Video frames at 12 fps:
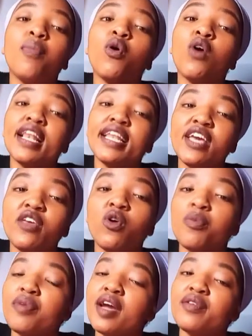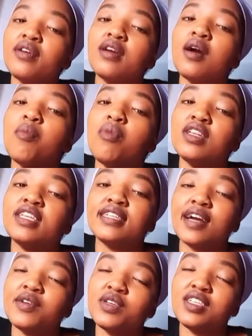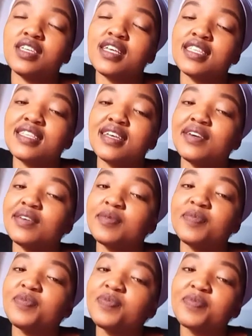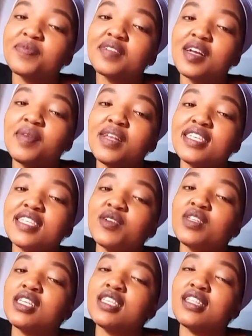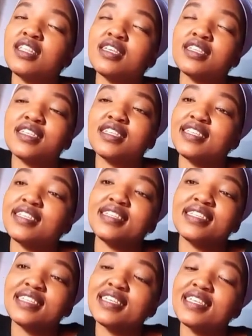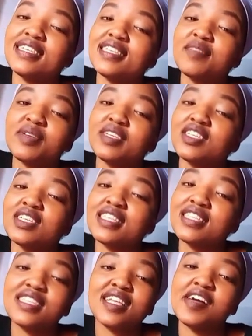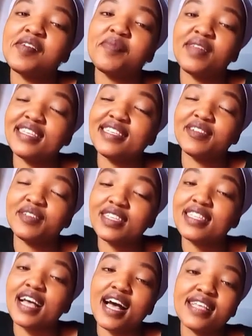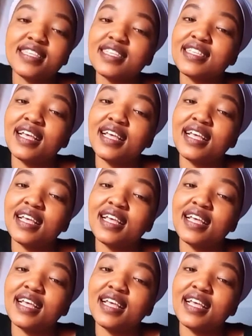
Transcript: bold, you're appearing bold and courageous. So please notice this species. Please notice us,